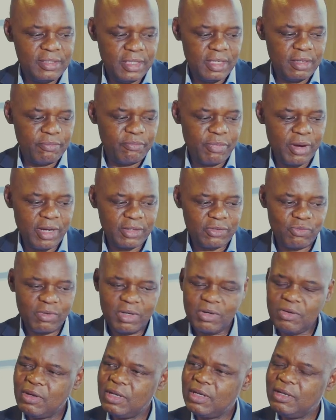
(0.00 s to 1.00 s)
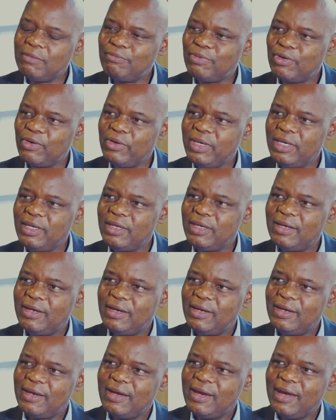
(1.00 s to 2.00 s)
the part when you're an employee
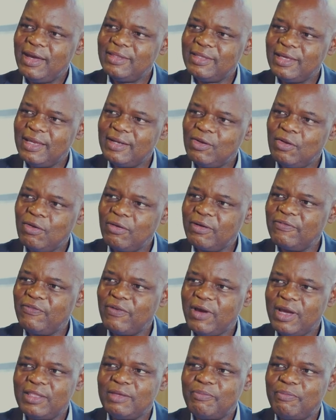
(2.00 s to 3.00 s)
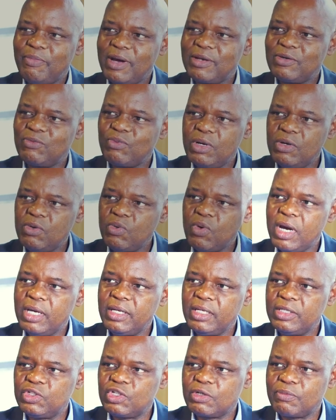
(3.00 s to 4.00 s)
and then glorify the part when you are
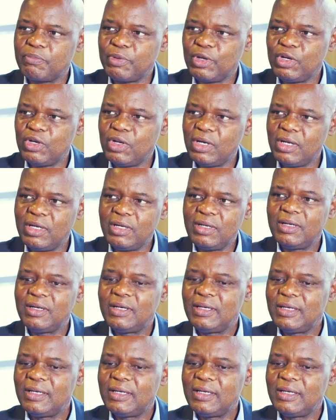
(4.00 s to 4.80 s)
an entrepreneur.